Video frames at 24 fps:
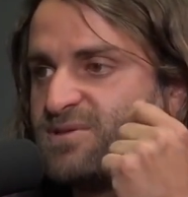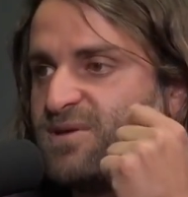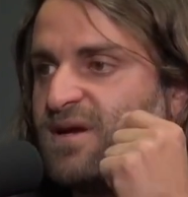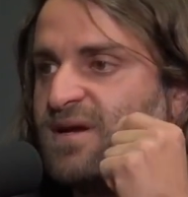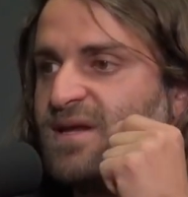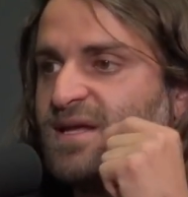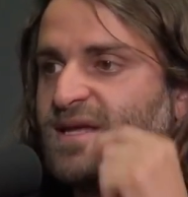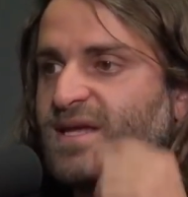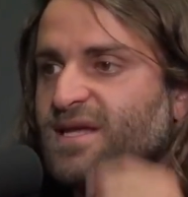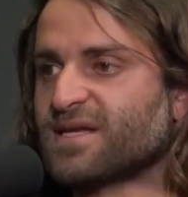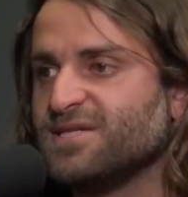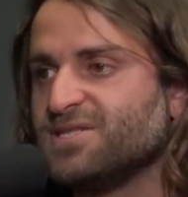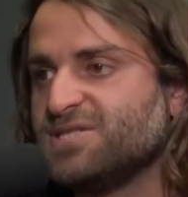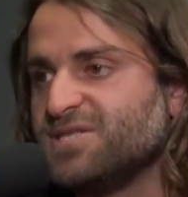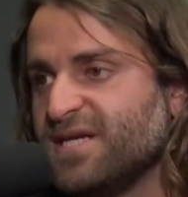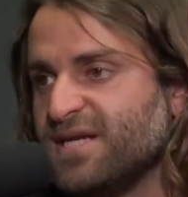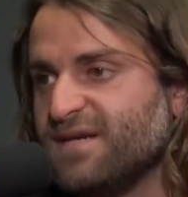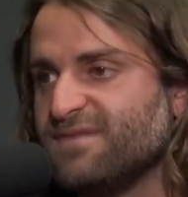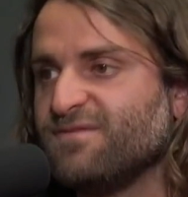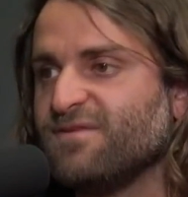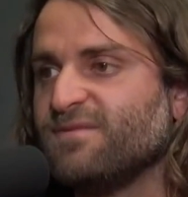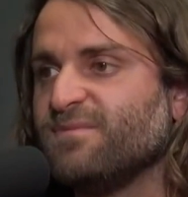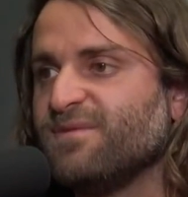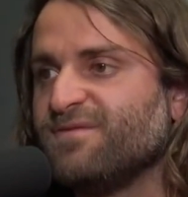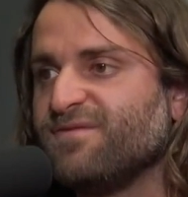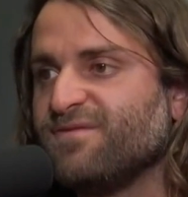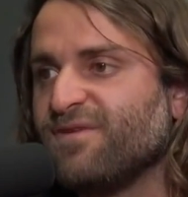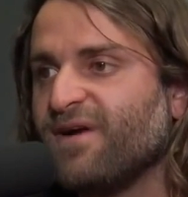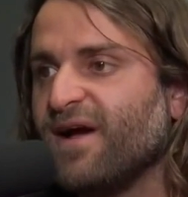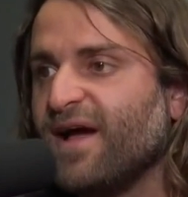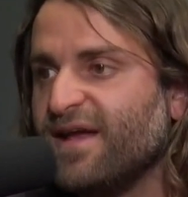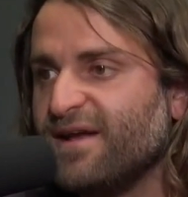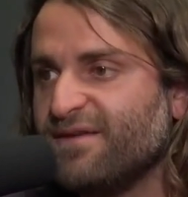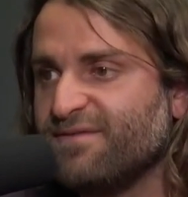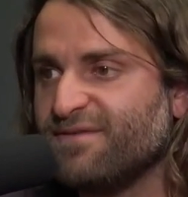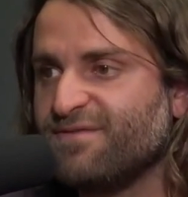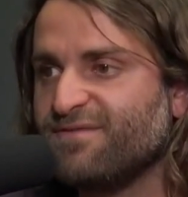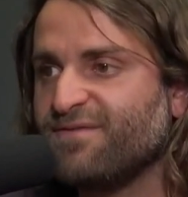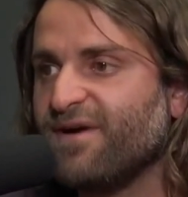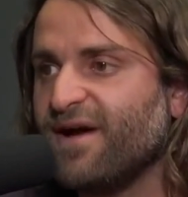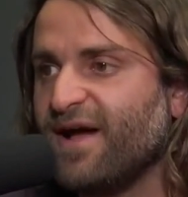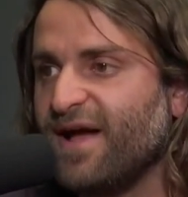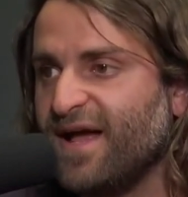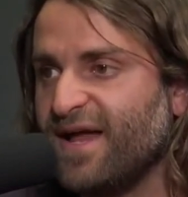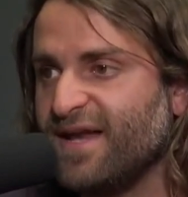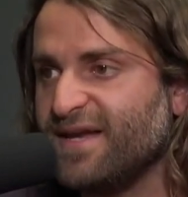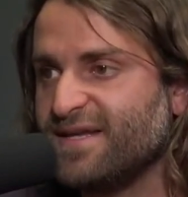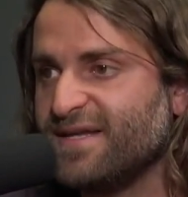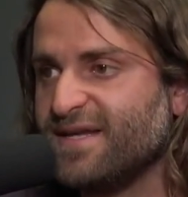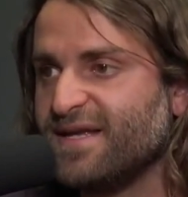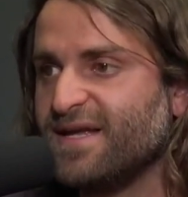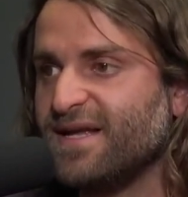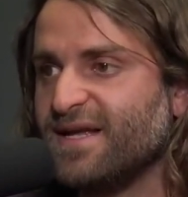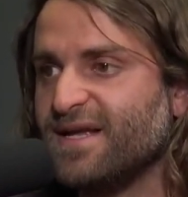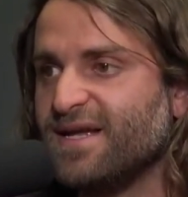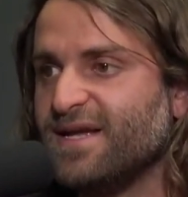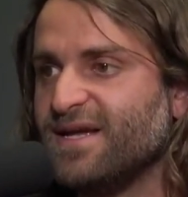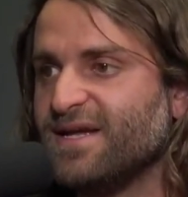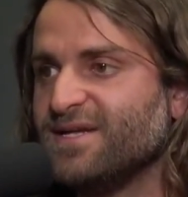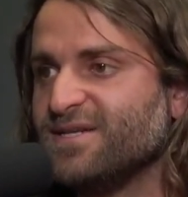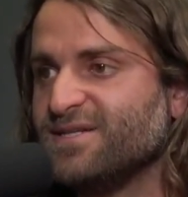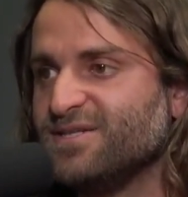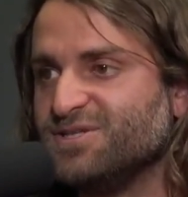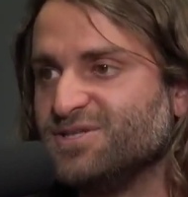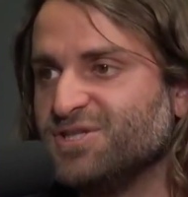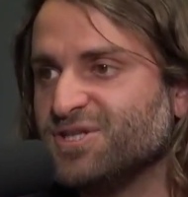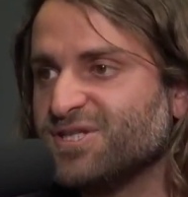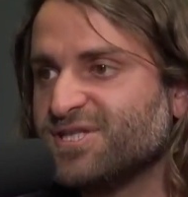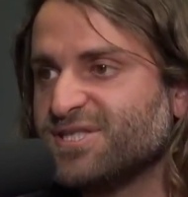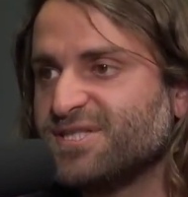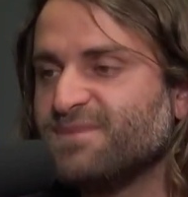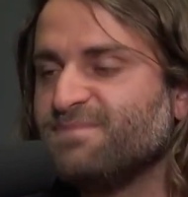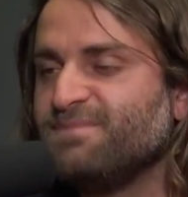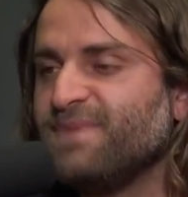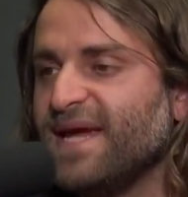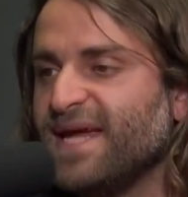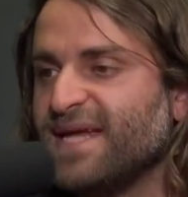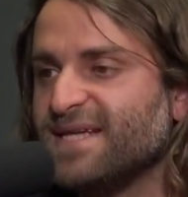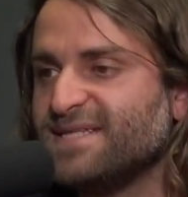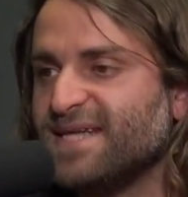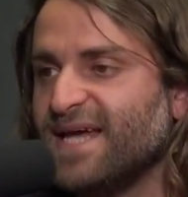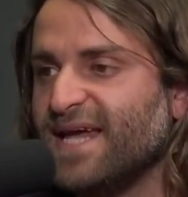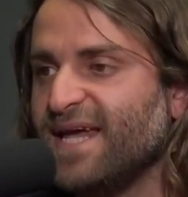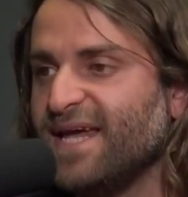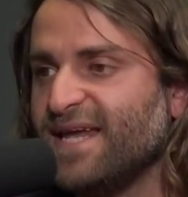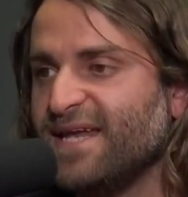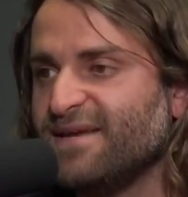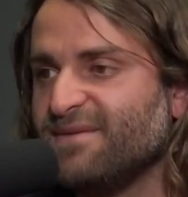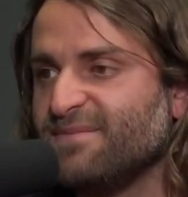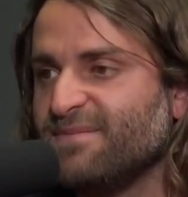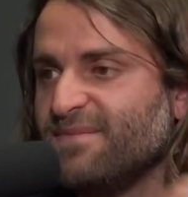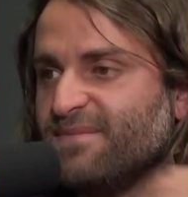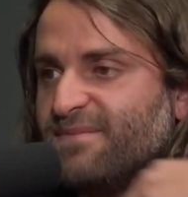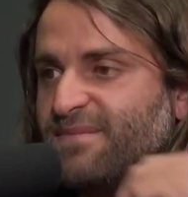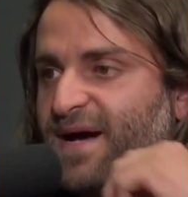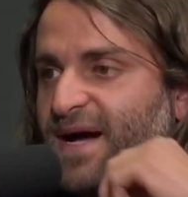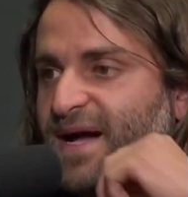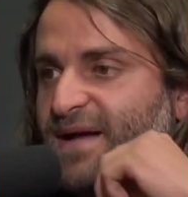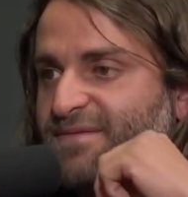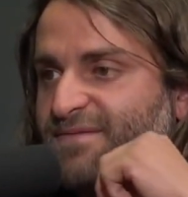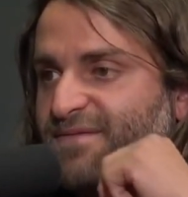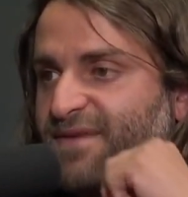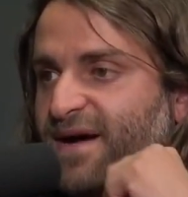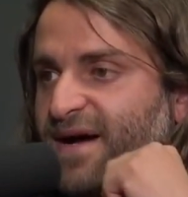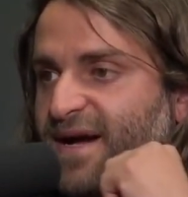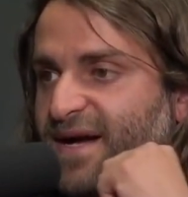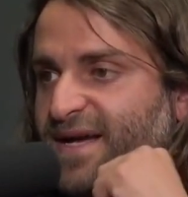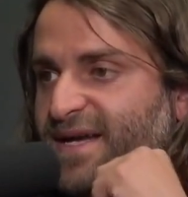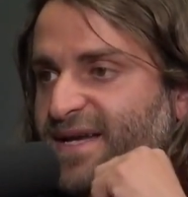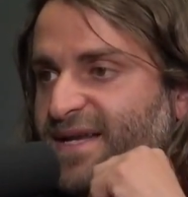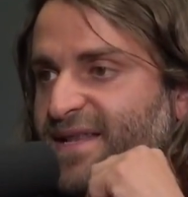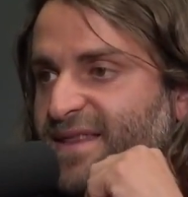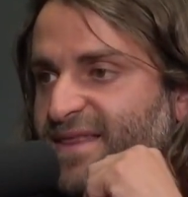So I had to get shit from a friend of a friend just to maintain my fucking